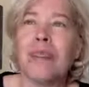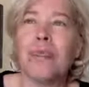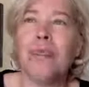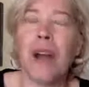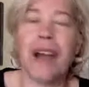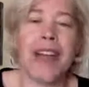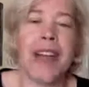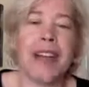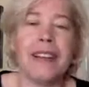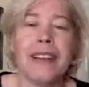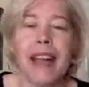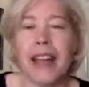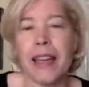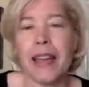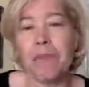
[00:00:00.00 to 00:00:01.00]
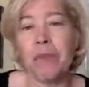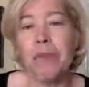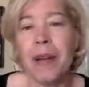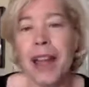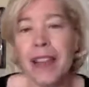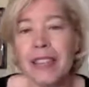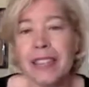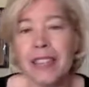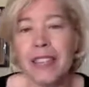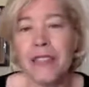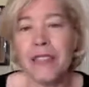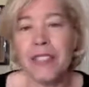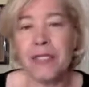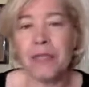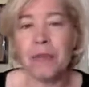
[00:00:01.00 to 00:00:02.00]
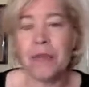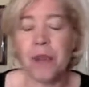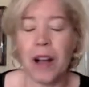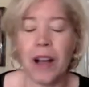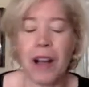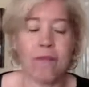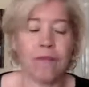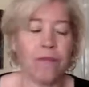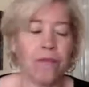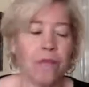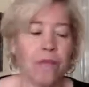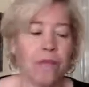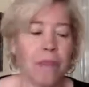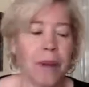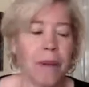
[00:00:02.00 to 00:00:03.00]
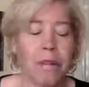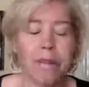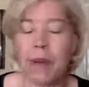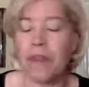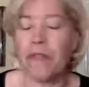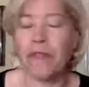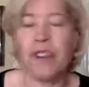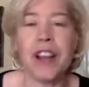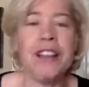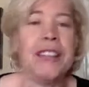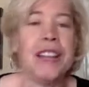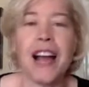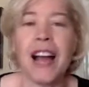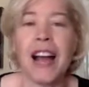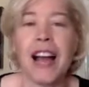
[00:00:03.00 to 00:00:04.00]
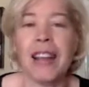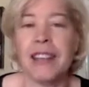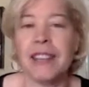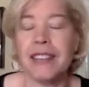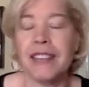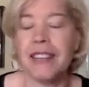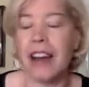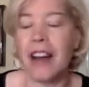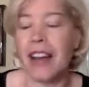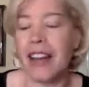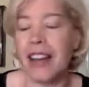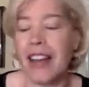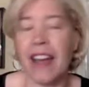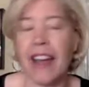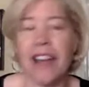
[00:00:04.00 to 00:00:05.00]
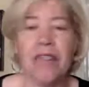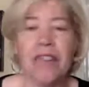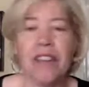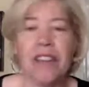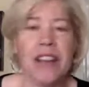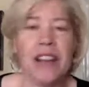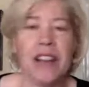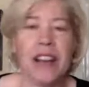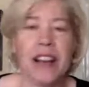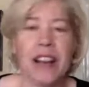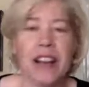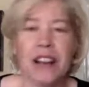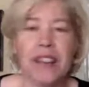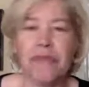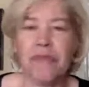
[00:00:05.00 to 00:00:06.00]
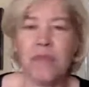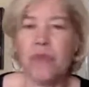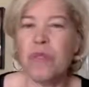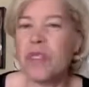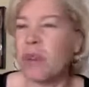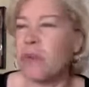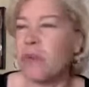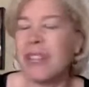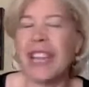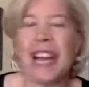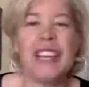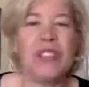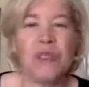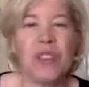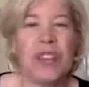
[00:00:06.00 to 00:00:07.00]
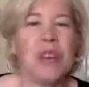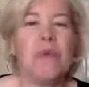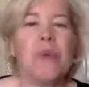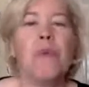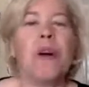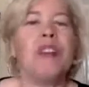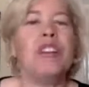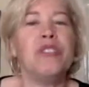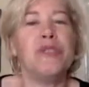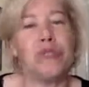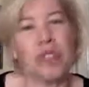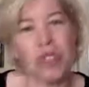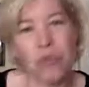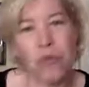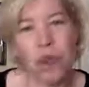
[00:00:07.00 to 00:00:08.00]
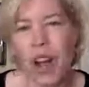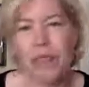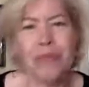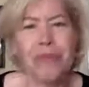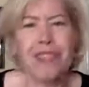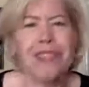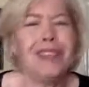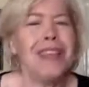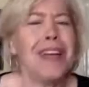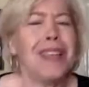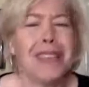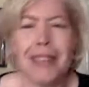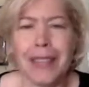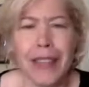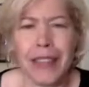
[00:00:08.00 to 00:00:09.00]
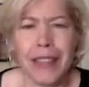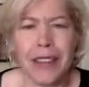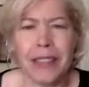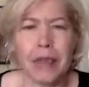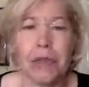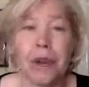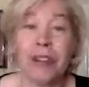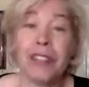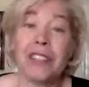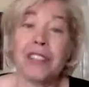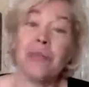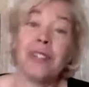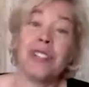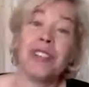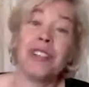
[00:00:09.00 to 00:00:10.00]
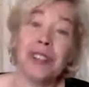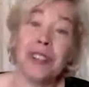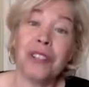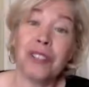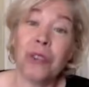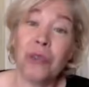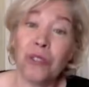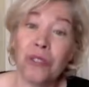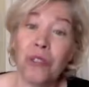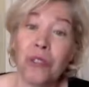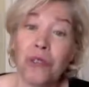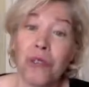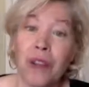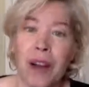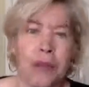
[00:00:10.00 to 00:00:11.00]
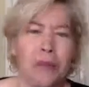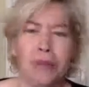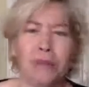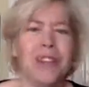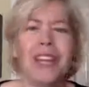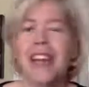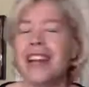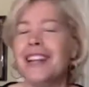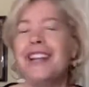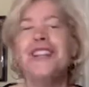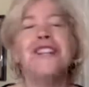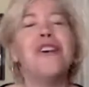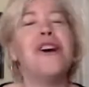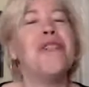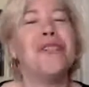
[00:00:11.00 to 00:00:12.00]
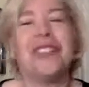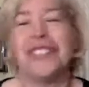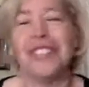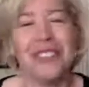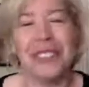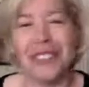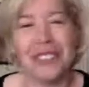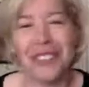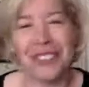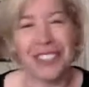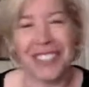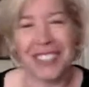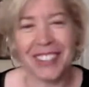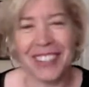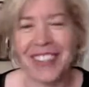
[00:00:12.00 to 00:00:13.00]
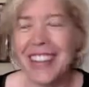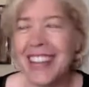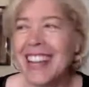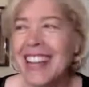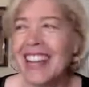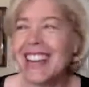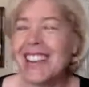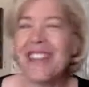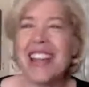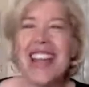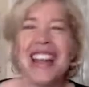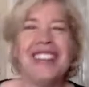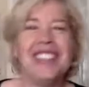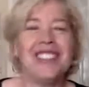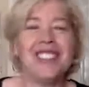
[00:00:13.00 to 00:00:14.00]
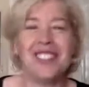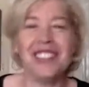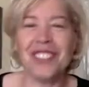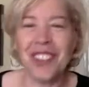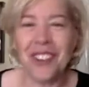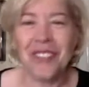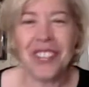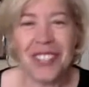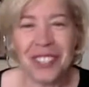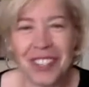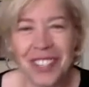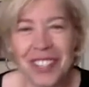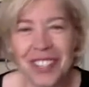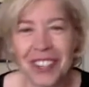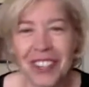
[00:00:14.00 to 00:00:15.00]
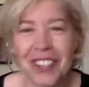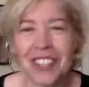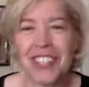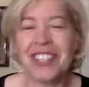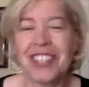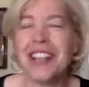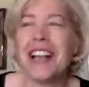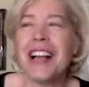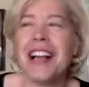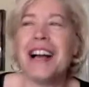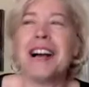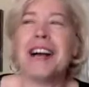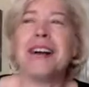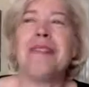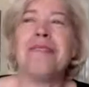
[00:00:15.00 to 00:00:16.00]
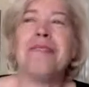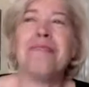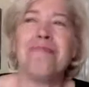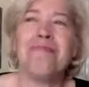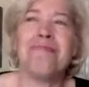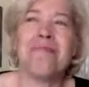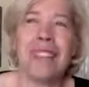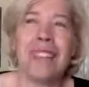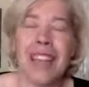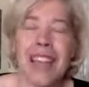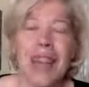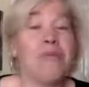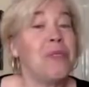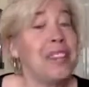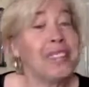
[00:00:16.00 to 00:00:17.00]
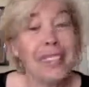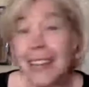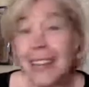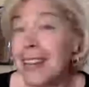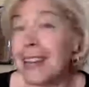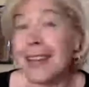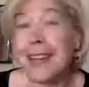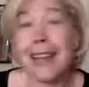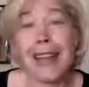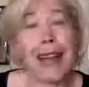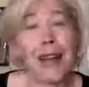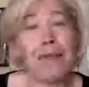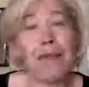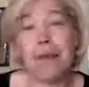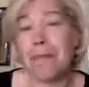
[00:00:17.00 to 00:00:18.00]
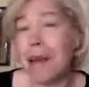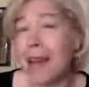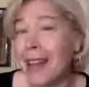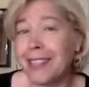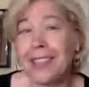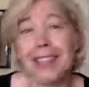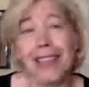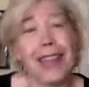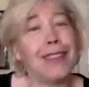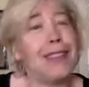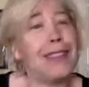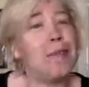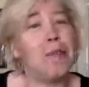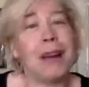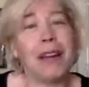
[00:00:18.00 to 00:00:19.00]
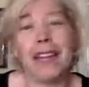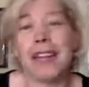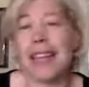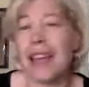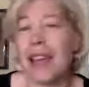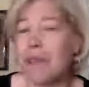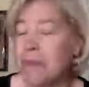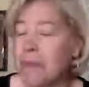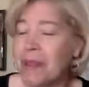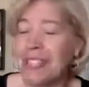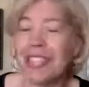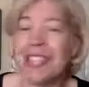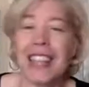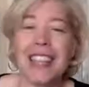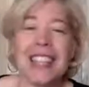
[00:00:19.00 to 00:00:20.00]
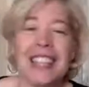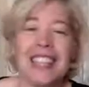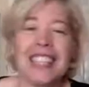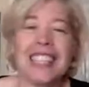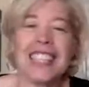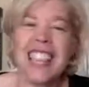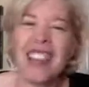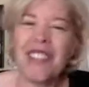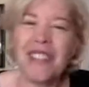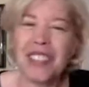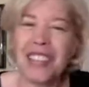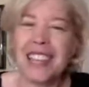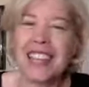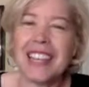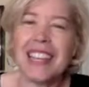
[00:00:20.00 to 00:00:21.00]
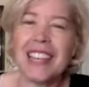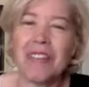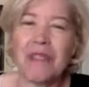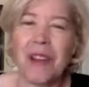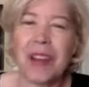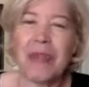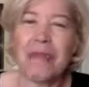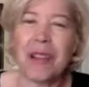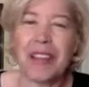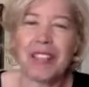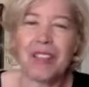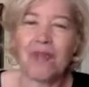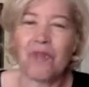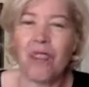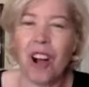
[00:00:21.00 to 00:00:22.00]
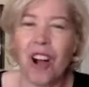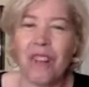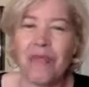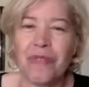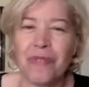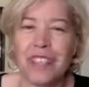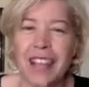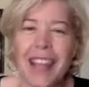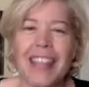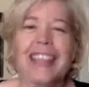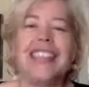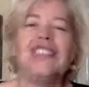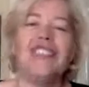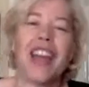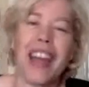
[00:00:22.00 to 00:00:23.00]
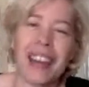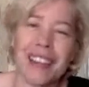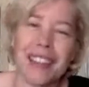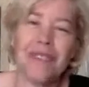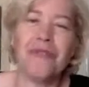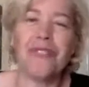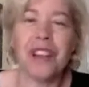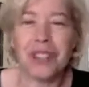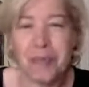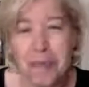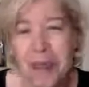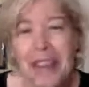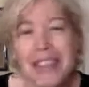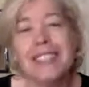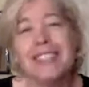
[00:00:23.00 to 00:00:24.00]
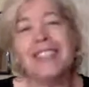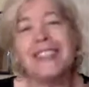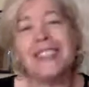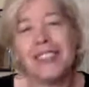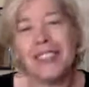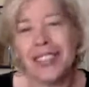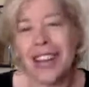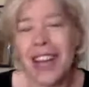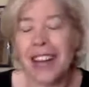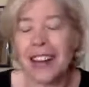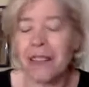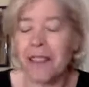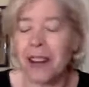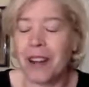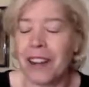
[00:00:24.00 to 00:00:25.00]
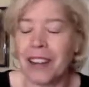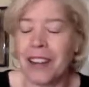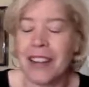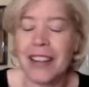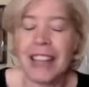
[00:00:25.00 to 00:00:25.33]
I had I had bull mastiffs. Um, ah. My friend and I did not have uh, a food that we liked feeding. We wanted to feed raw. There was nothing like it on the market, so we started Sojourner Farms. We had no clue what we were doing. We had to do so much research. Um, and we did, and we patched together the money, and we put together this lovely grain-based raw food diet that you added the fresh meat to, and you added water.